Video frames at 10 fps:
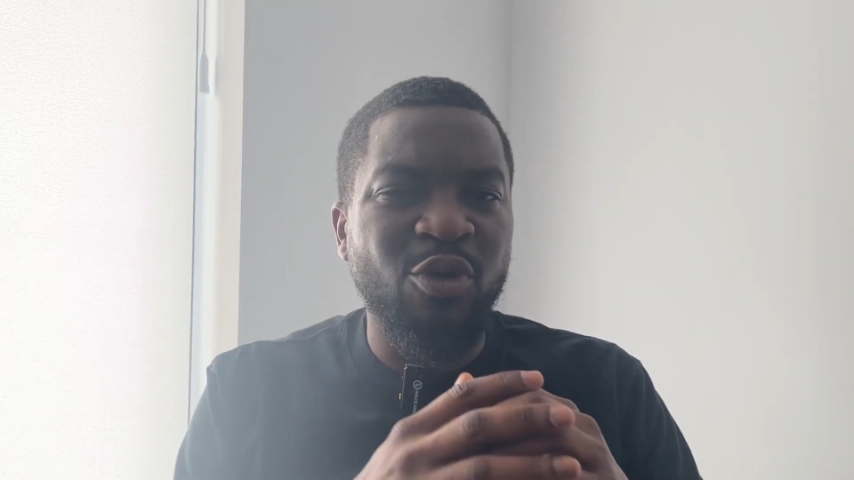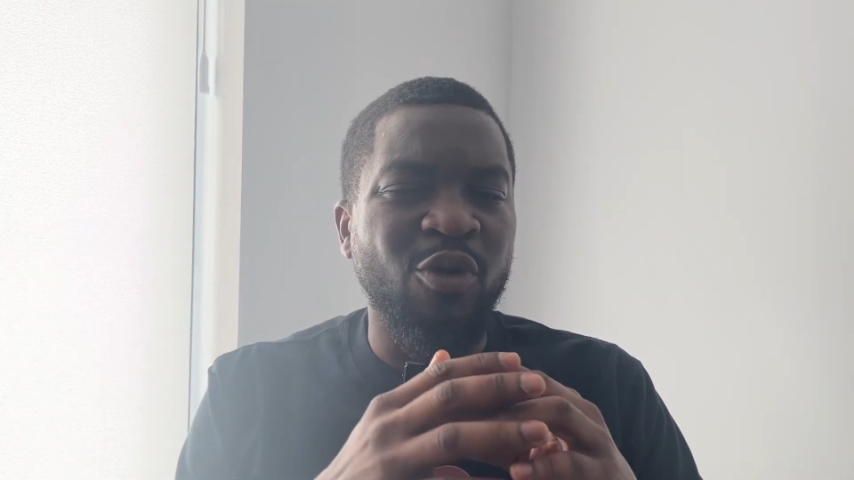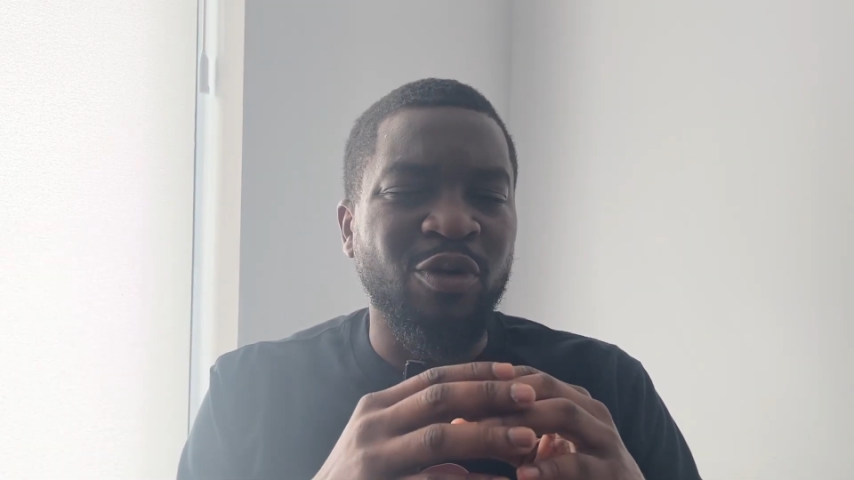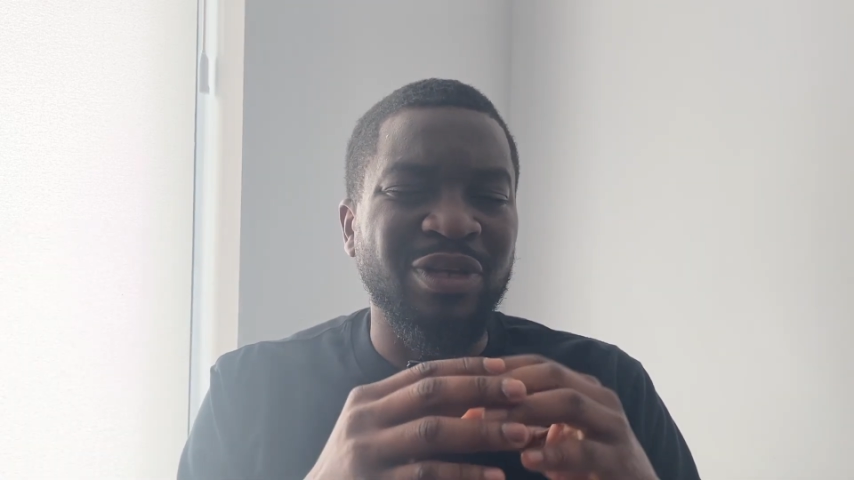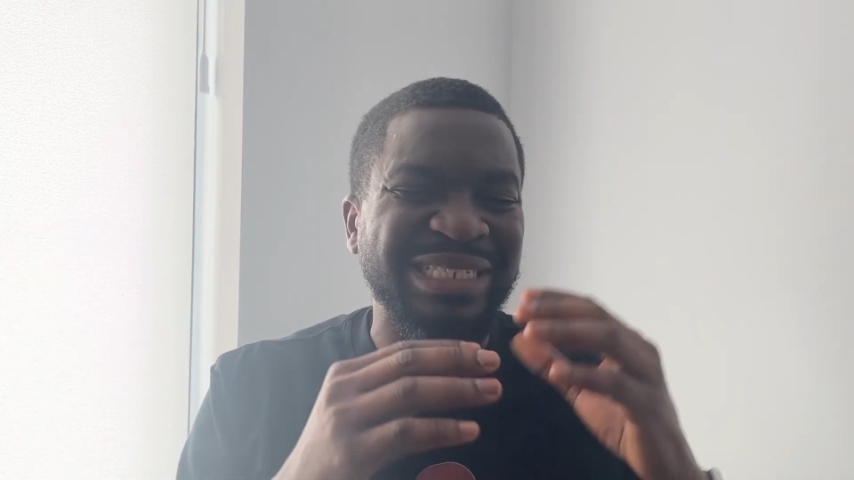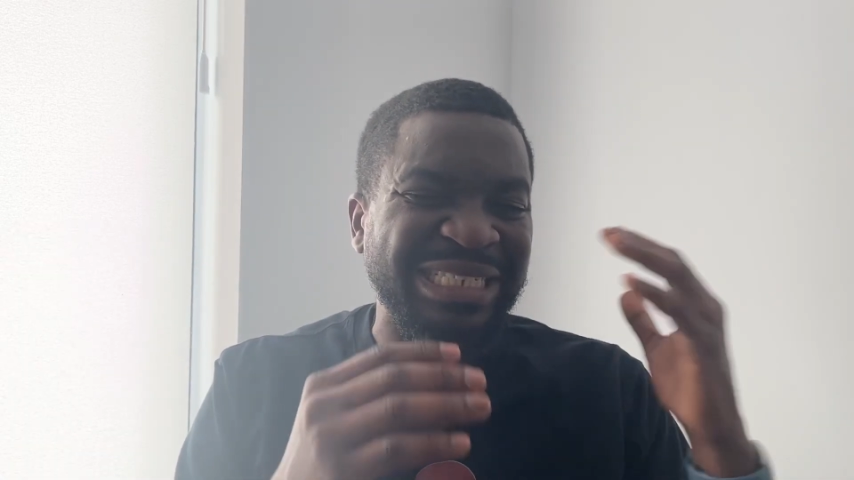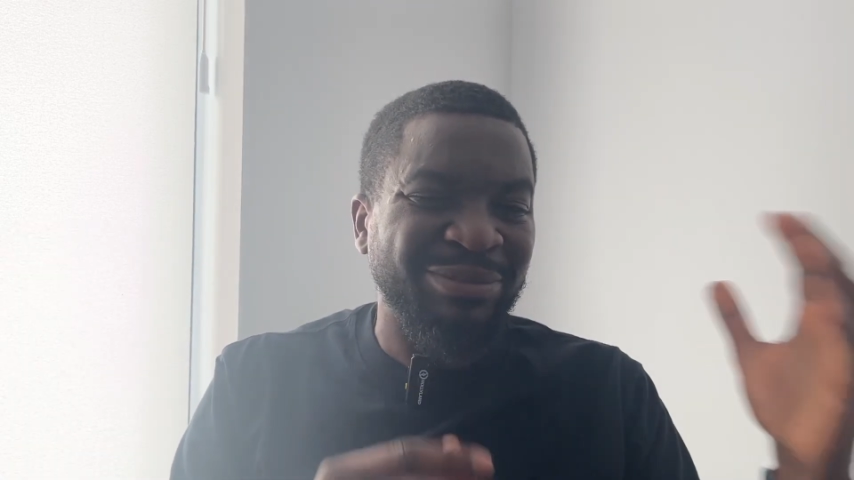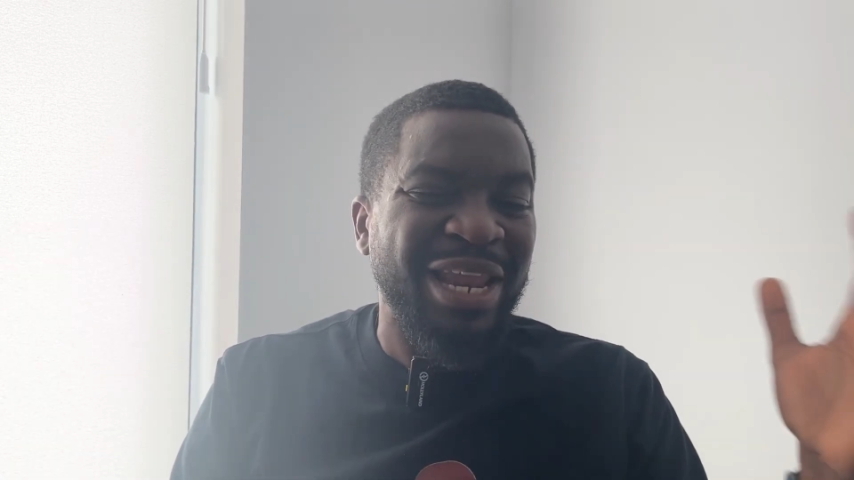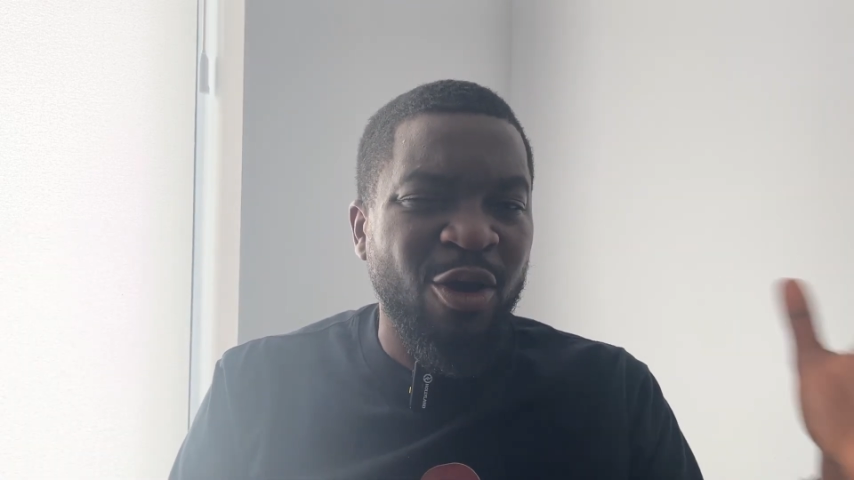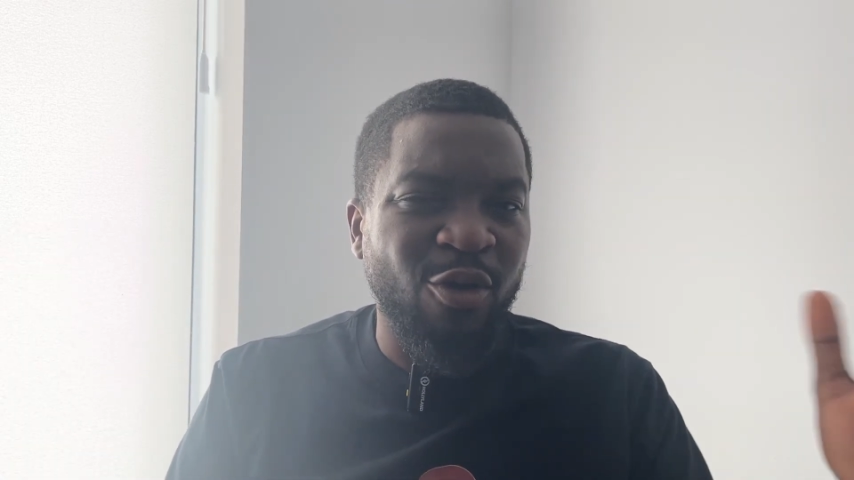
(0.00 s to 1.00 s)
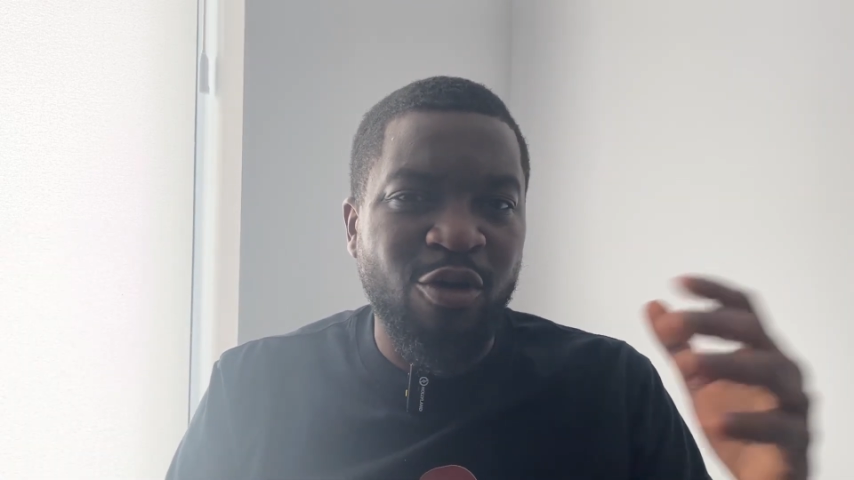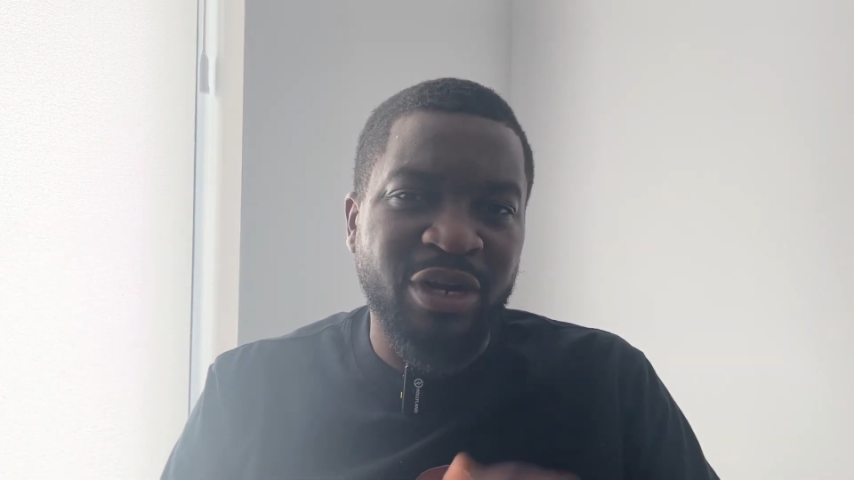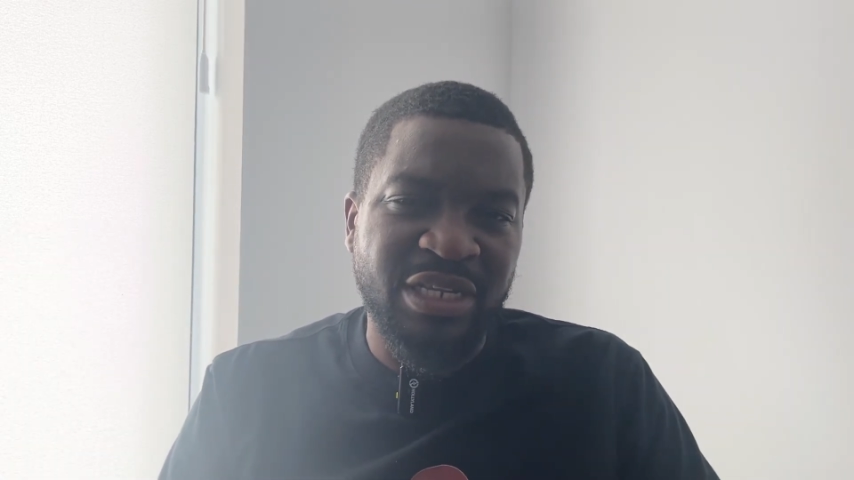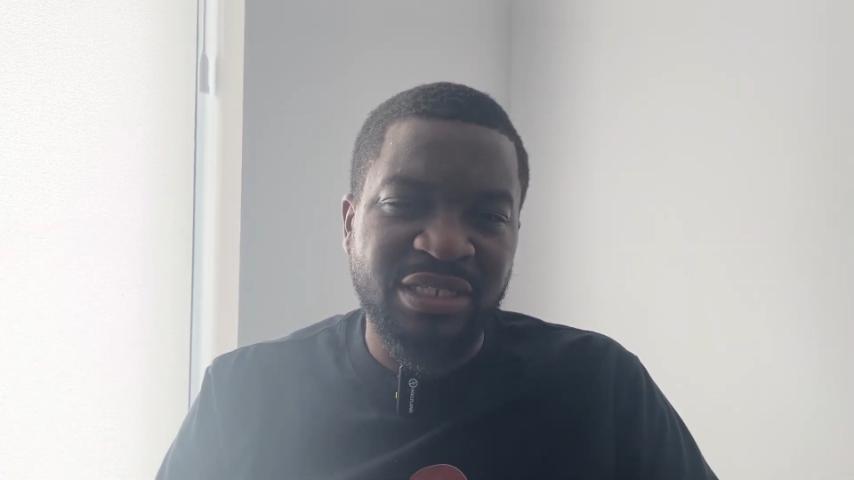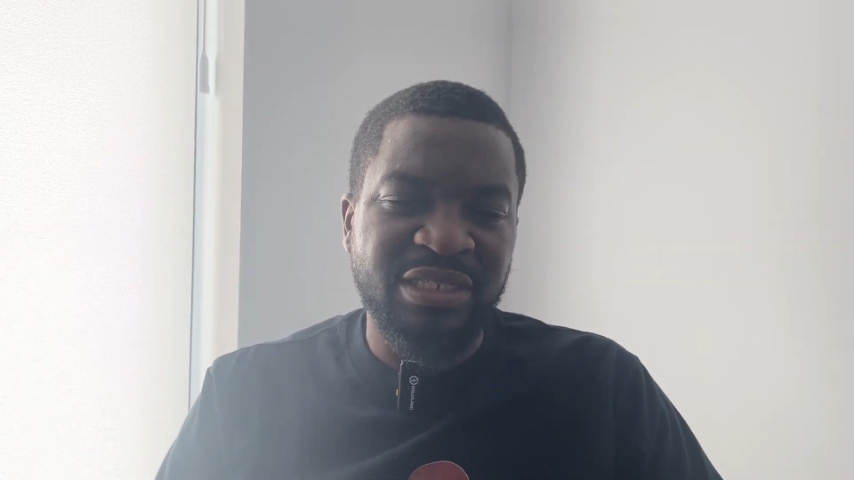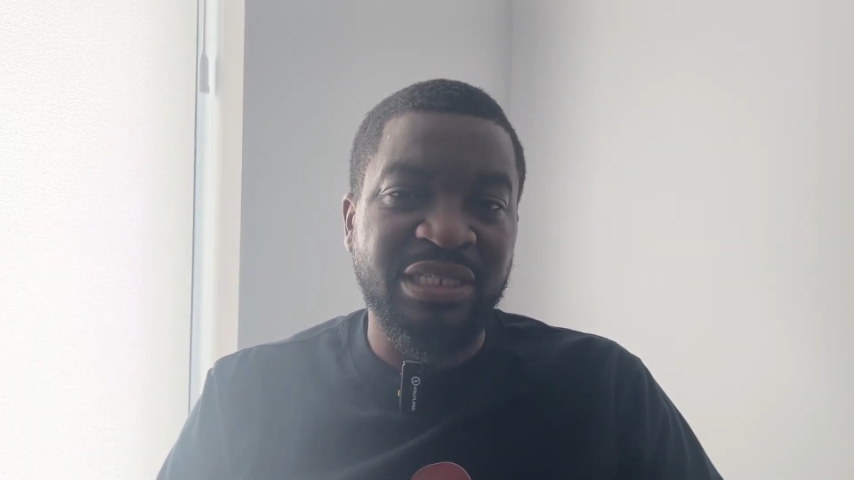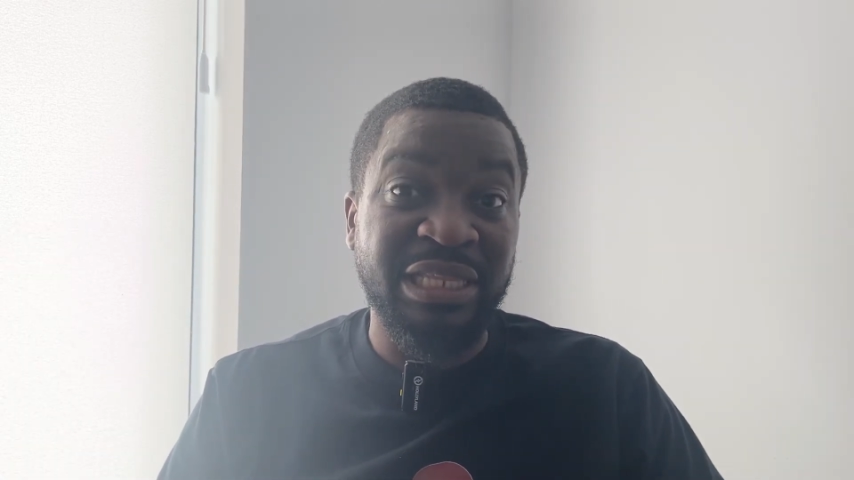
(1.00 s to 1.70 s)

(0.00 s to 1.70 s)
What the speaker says: or a similar occurrence,